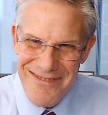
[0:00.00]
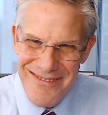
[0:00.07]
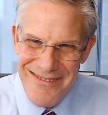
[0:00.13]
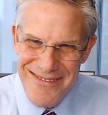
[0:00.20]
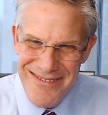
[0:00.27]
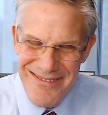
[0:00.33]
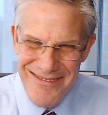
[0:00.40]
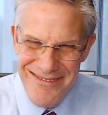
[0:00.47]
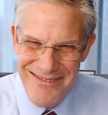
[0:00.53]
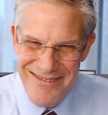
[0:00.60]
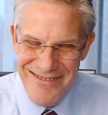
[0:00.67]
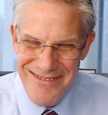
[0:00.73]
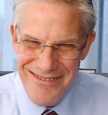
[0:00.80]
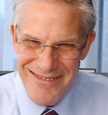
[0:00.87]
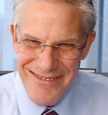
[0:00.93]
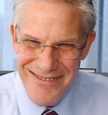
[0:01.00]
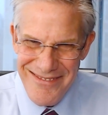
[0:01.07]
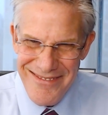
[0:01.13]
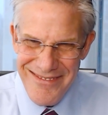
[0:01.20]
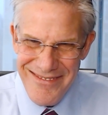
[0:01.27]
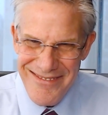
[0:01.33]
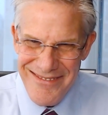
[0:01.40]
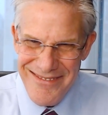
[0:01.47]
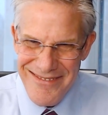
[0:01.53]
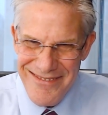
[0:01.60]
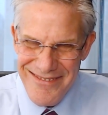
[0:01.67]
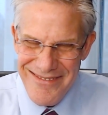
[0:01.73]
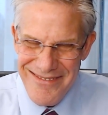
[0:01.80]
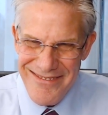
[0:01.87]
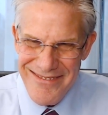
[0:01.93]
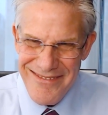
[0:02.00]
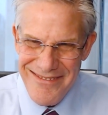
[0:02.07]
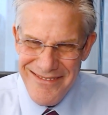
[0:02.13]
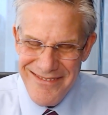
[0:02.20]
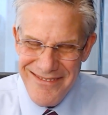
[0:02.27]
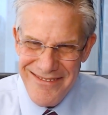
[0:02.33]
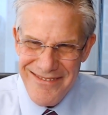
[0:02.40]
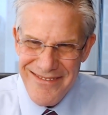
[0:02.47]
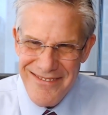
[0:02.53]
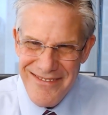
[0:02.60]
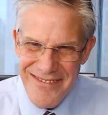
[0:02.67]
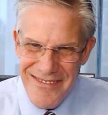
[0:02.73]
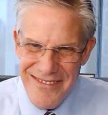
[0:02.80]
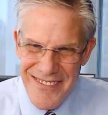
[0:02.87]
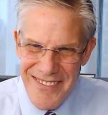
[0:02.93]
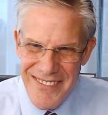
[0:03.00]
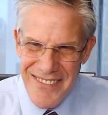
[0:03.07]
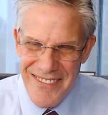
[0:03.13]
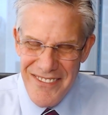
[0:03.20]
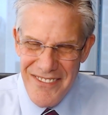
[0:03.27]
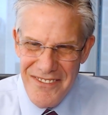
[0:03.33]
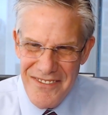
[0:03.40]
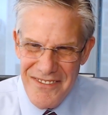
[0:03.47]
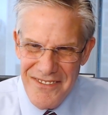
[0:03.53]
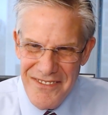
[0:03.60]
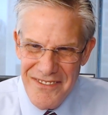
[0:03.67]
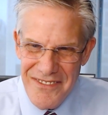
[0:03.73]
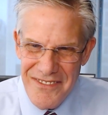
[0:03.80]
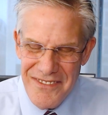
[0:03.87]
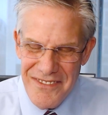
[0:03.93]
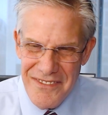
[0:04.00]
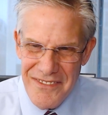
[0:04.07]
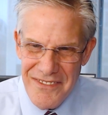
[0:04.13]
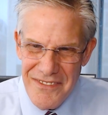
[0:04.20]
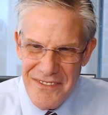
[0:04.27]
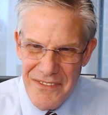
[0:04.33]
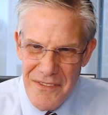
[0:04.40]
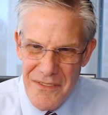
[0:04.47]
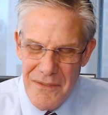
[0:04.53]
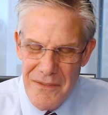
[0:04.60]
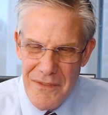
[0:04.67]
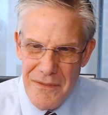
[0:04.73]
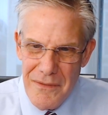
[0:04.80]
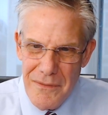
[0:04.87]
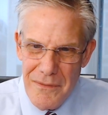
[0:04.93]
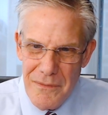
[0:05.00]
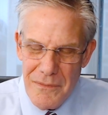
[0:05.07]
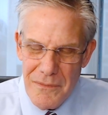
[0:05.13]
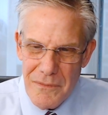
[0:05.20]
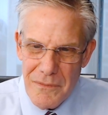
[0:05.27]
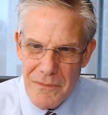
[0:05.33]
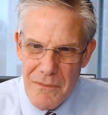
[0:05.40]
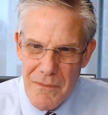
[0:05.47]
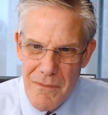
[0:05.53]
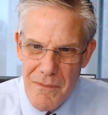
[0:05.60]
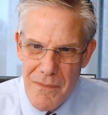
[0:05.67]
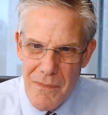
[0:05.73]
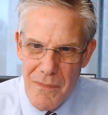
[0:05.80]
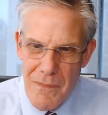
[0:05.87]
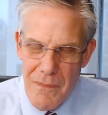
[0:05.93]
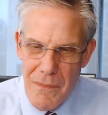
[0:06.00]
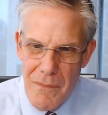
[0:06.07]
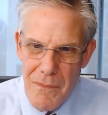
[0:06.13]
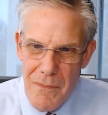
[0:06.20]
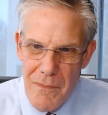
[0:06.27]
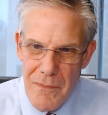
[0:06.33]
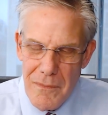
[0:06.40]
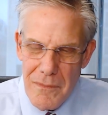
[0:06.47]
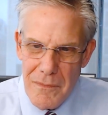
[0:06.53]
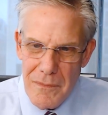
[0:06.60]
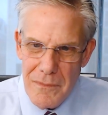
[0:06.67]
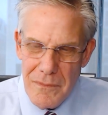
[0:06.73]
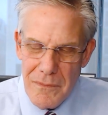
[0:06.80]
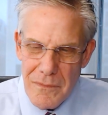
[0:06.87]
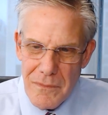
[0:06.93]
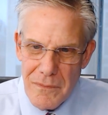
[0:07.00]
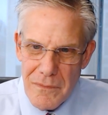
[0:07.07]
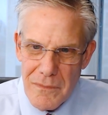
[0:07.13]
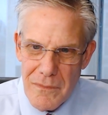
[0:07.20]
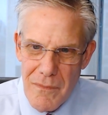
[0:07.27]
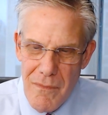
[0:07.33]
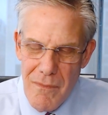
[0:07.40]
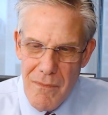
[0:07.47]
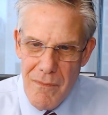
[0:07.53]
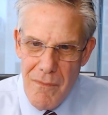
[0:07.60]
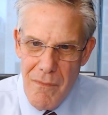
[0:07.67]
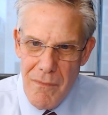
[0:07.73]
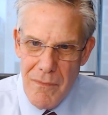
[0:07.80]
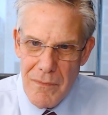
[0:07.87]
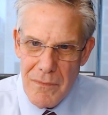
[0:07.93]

[no speech]